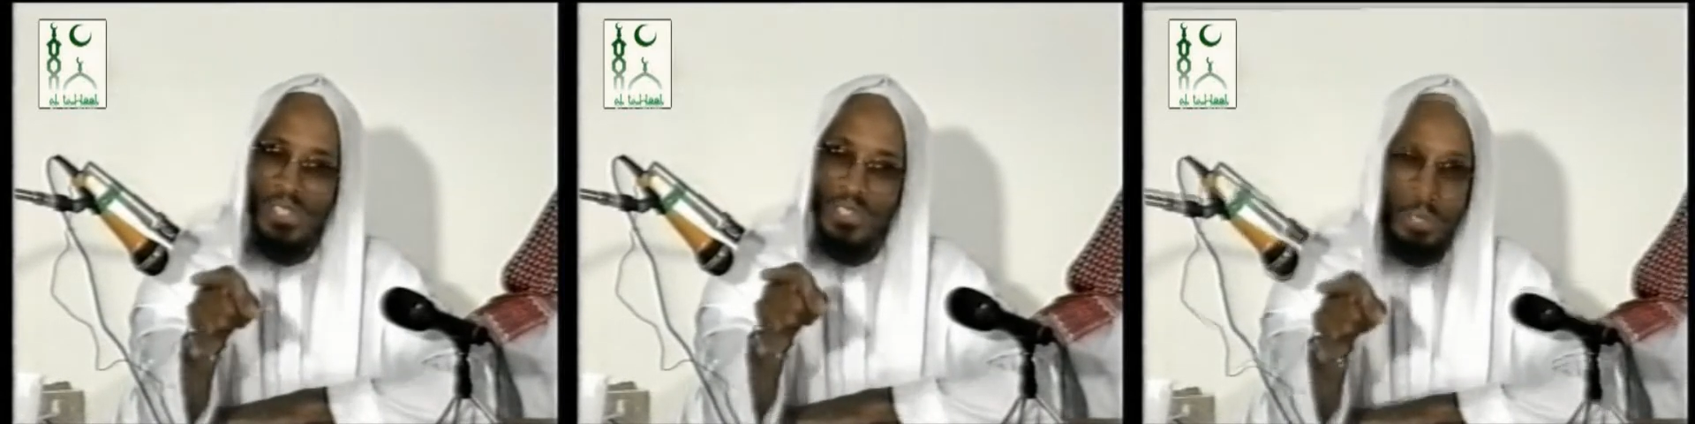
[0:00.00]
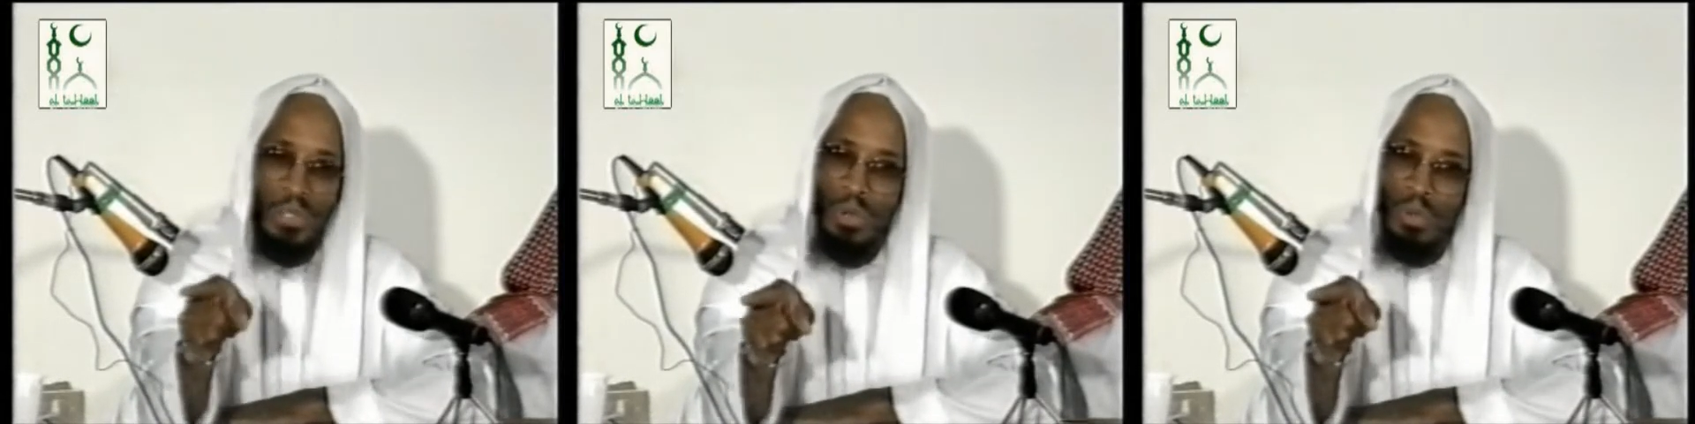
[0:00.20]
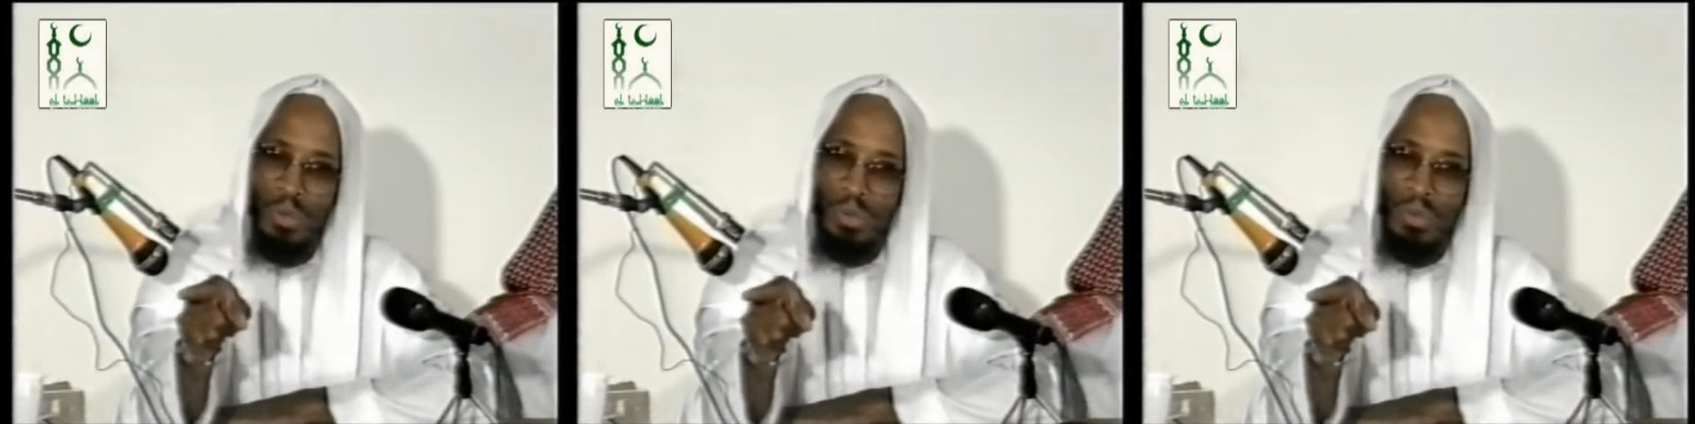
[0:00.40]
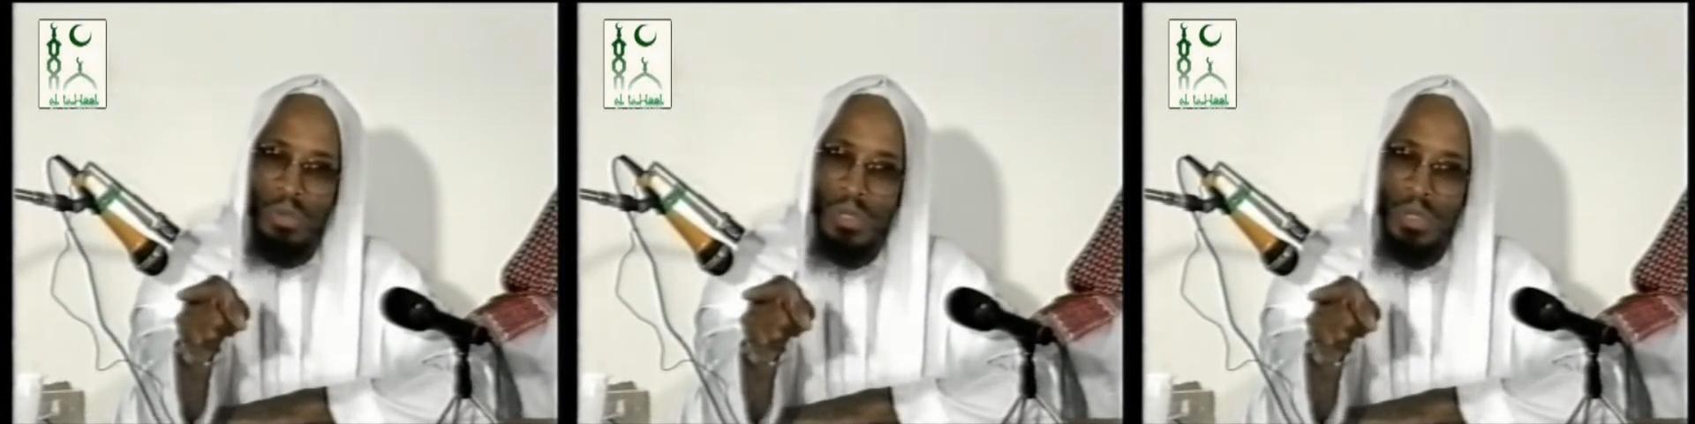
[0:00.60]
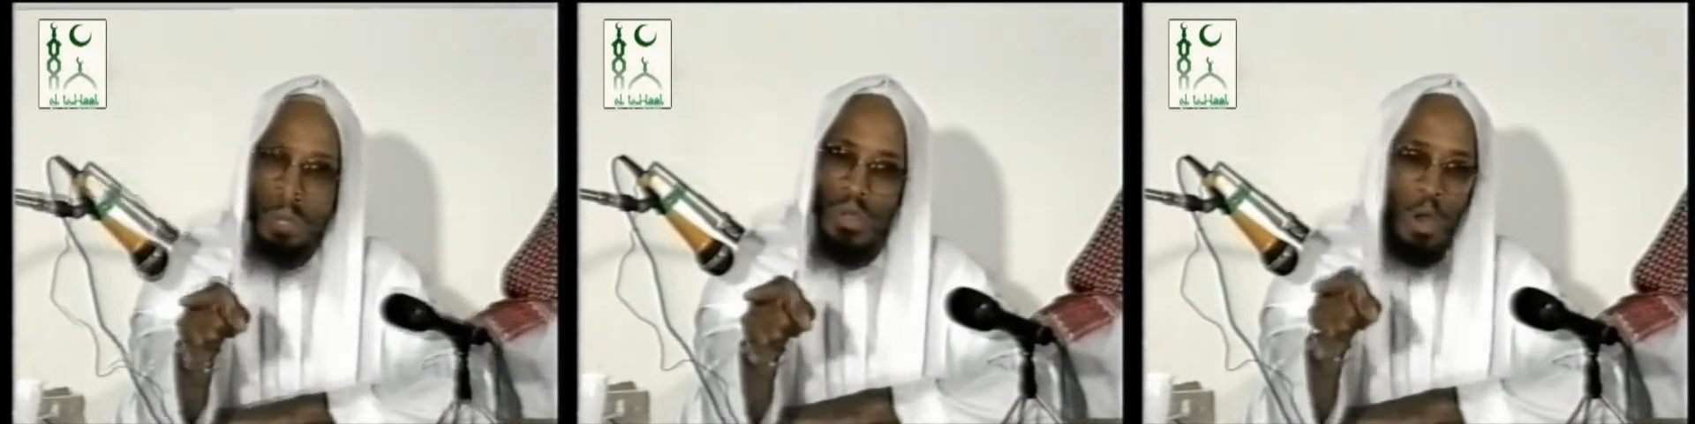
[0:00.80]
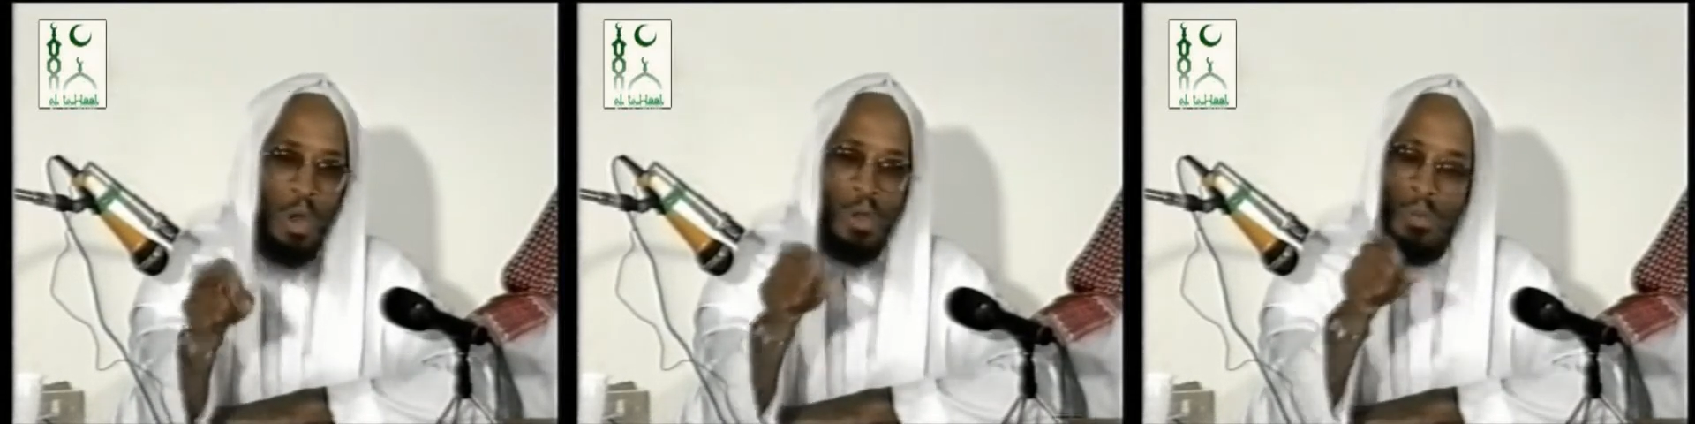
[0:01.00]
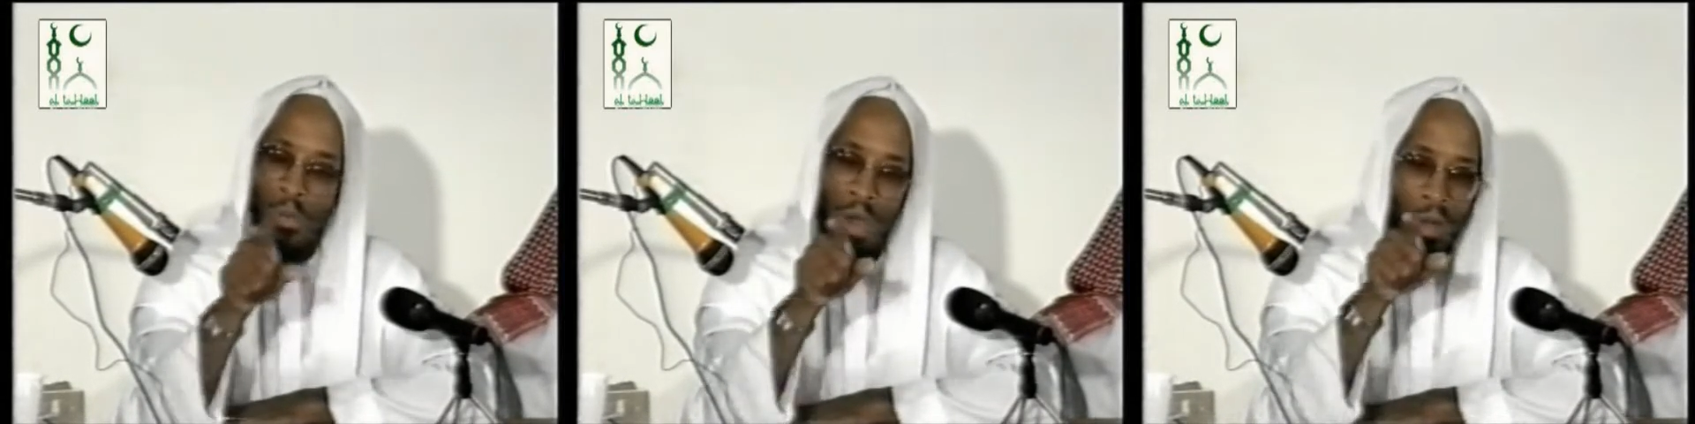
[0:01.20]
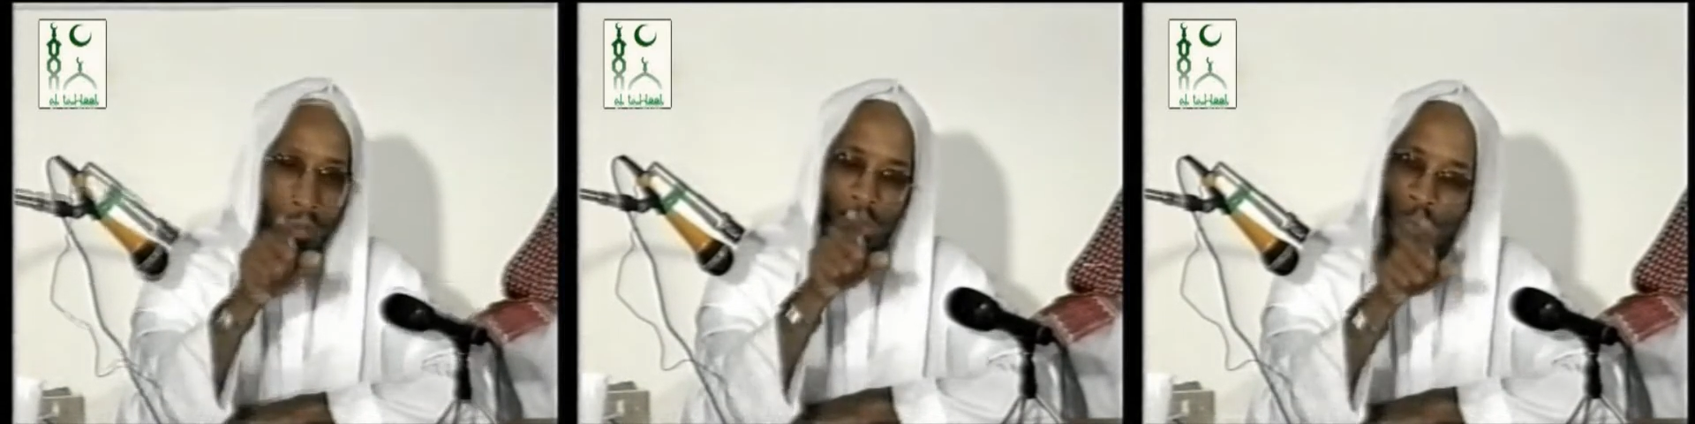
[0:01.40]
to school or
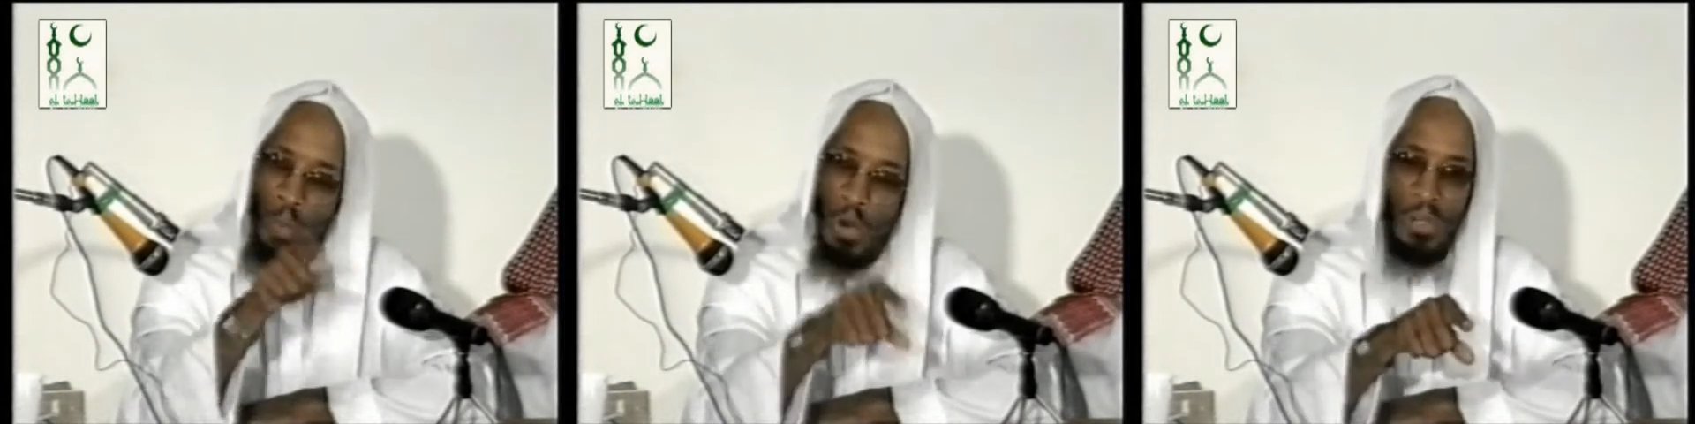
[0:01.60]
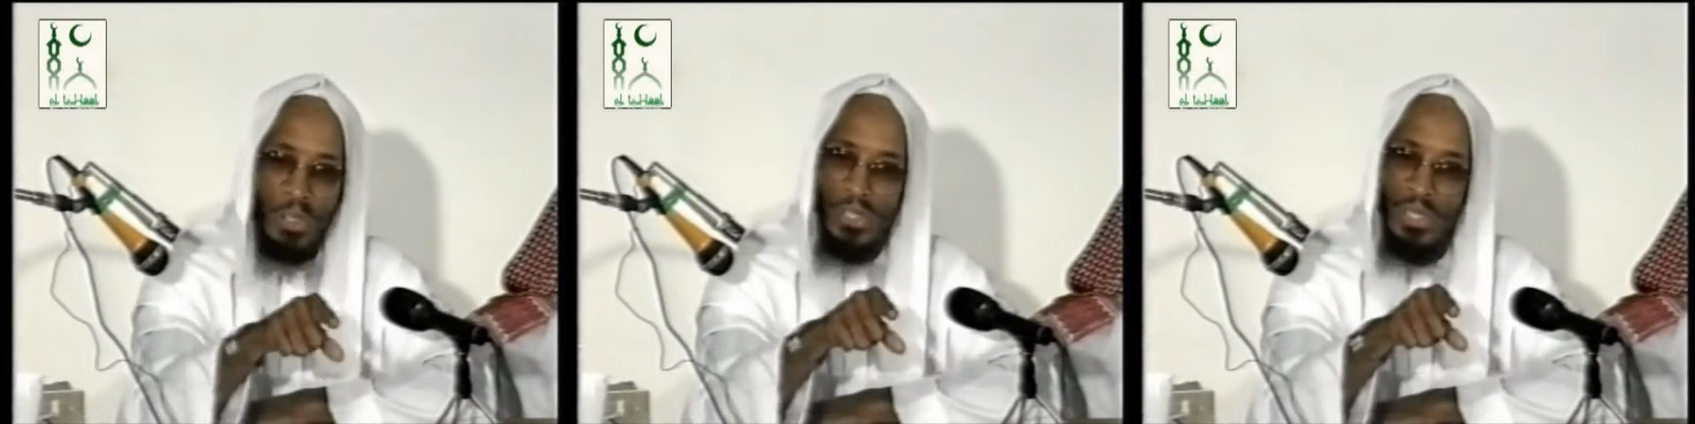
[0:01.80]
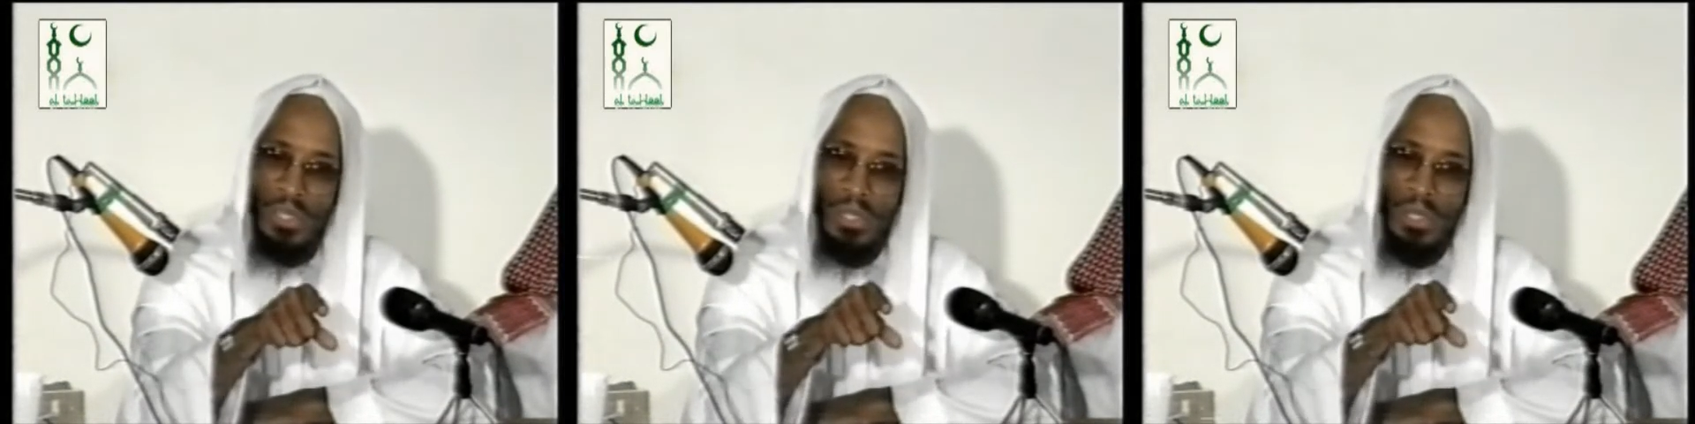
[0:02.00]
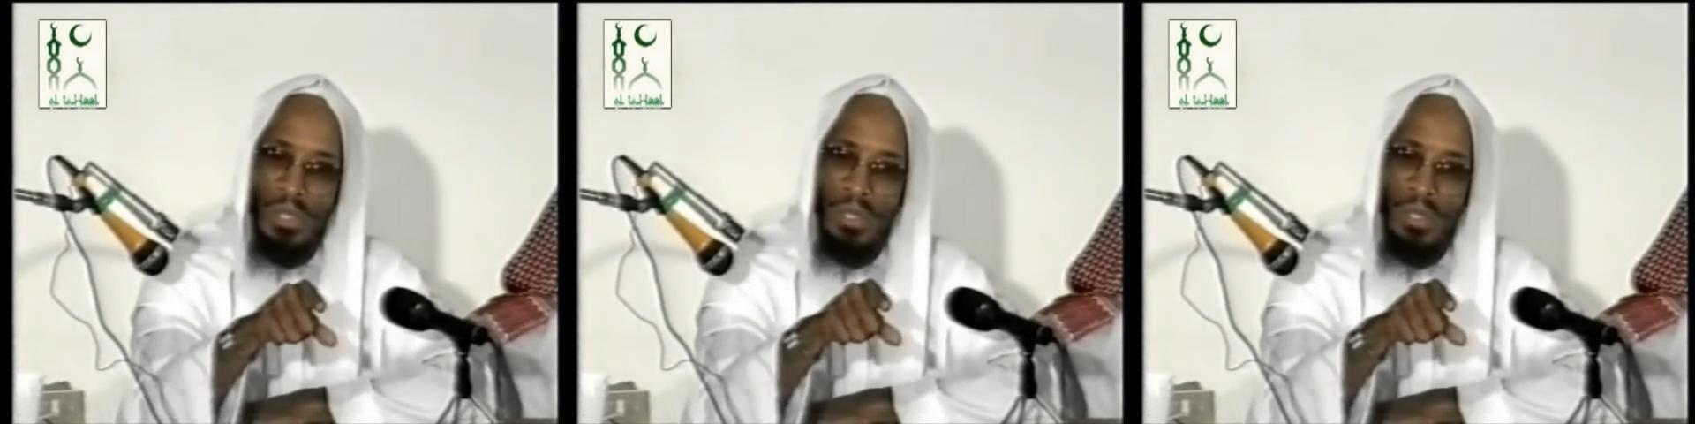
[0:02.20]
worked